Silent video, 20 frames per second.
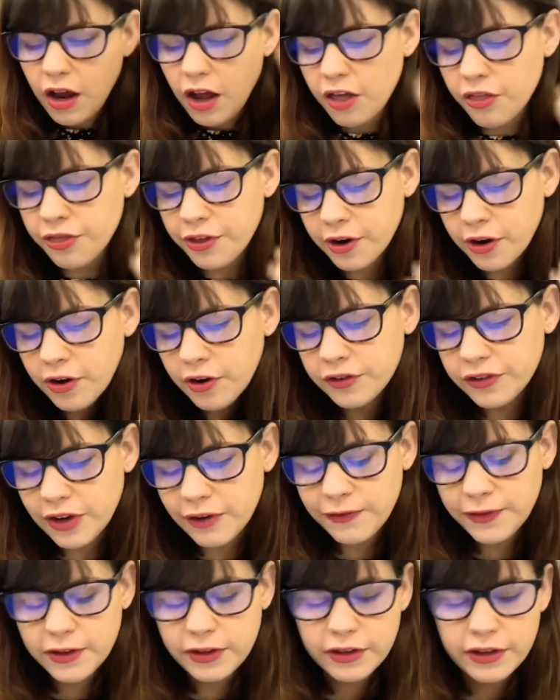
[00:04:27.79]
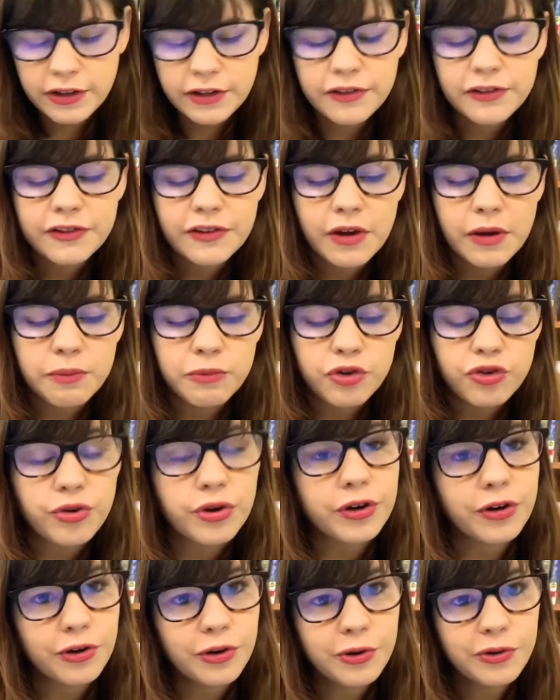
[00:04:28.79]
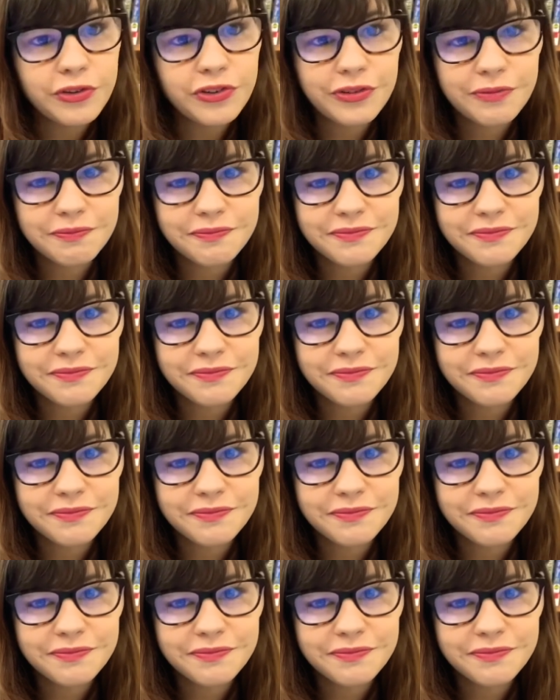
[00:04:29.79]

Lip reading: There are definitely some triggers